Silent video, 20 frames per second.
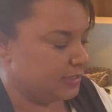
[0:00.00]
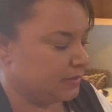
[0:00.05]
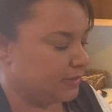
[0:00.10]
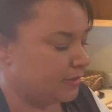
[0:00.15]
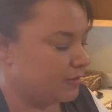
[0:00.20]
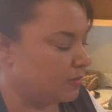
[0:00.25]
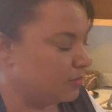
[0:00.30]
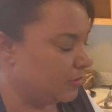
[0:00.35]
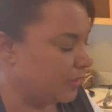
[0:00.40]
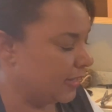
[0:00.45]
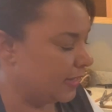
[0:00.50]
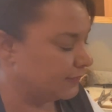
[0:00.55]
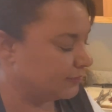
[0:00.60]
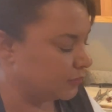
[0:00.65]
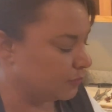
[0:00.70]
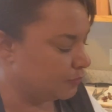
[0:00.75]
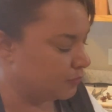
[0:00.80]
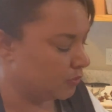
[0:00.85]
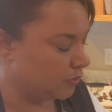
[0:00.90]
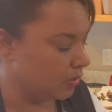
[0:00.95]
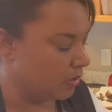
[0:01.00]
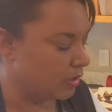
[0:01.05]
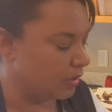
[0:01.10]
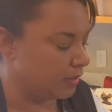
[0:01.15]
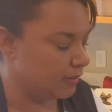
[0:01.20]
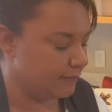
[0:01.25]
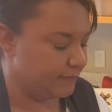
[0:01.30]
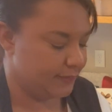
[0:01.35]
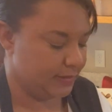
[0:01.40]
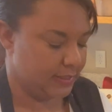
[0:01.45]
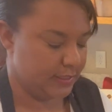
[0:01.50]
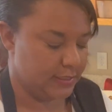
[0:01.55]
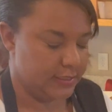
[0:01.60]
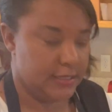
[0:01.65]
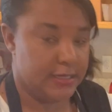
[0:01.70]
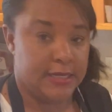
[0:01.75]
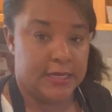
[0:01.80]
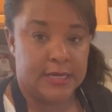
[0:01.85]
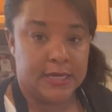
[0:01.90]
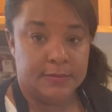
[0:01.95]
I don't have to pour all of it,
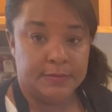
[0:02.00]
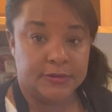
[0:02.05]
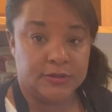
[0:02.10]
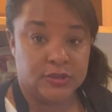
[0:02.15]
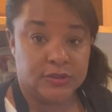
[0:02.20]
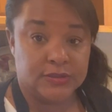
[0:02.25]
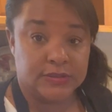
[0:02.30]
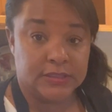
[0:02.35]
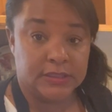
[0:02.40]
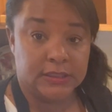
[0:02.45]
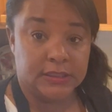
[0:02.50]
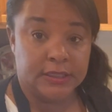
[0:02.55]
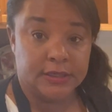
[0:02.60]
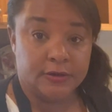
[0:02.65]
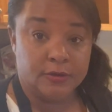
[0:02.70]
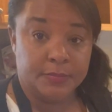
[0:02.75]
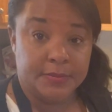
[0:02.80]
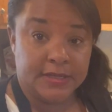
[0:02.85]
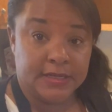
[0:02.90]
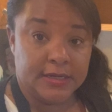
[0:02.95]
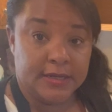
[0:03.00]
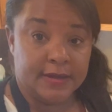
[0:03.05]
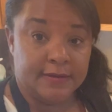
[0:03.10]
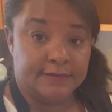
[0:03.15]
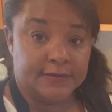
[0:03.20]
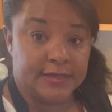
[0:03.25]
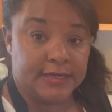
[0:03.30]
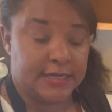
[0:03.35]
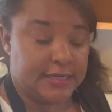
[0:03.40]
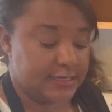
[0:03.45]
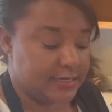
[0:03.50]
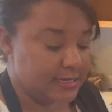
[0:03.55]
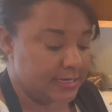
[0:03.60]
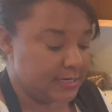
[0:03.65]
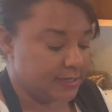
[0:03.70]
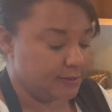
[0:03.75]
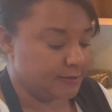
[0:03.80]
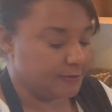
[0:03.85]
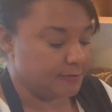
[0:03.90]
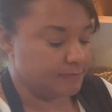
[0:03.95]
but just a little bit of it in
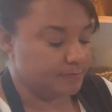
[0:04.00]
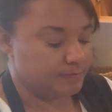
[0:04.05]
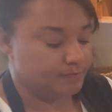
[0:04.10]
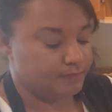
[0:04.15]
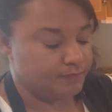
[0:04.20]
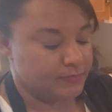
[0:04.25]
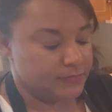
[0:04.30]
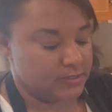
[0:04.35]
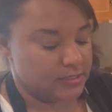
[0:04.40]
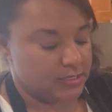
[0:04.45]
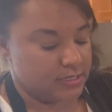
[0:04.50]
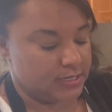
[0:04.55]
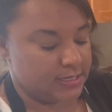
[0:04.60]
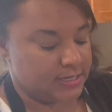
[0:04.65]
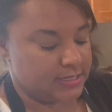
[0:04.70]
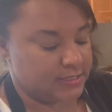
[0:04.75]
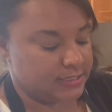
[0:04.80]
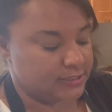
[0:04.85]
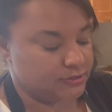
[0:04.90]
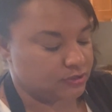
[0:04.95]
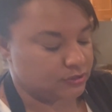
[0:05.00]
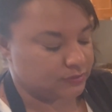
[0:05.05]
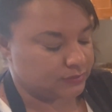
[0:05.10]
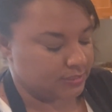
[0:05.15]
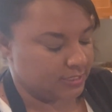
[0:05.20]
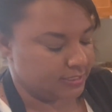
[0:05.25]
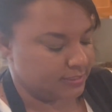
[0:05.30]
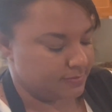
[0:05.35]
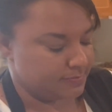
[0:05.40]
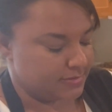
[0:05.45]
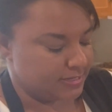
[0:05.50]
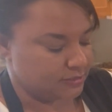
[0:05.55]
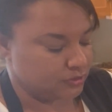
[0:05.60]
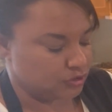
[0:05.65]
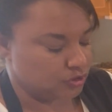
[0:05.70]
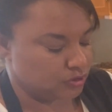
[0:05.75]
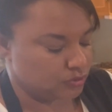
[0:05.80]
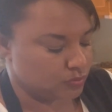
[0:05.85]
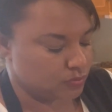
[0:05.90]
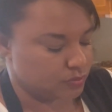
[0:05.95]
here, and then just kind of make
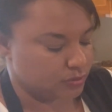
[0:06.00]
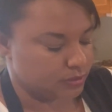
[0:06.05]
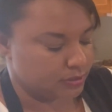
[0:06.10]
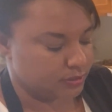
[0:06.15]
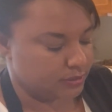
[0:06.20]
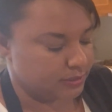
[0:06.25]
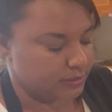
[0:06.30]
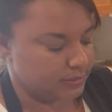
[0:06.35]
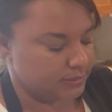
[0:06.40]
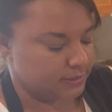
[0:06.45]
sure